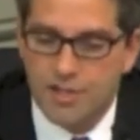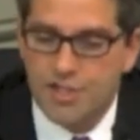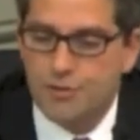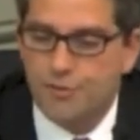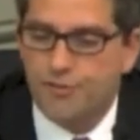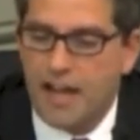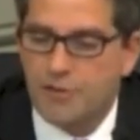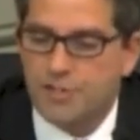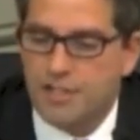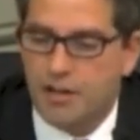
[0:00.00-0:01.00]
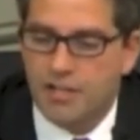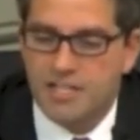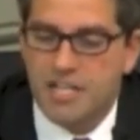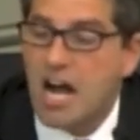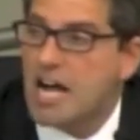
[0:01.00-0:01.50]
This new fountain
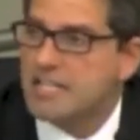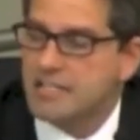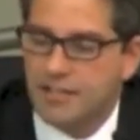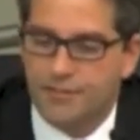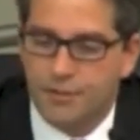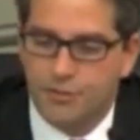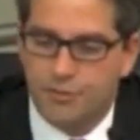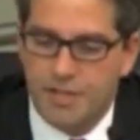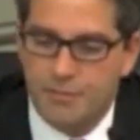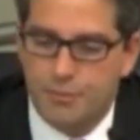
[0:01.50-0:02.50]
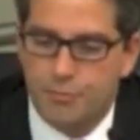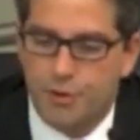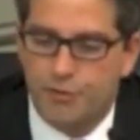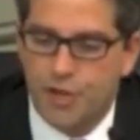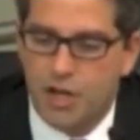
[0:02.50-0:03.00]
area is constantly filled with people,
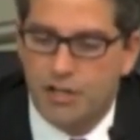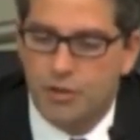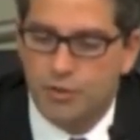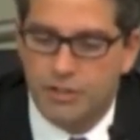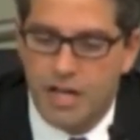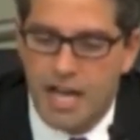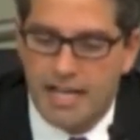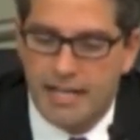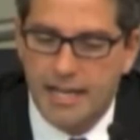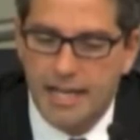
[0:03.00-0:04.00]
both young and old alike,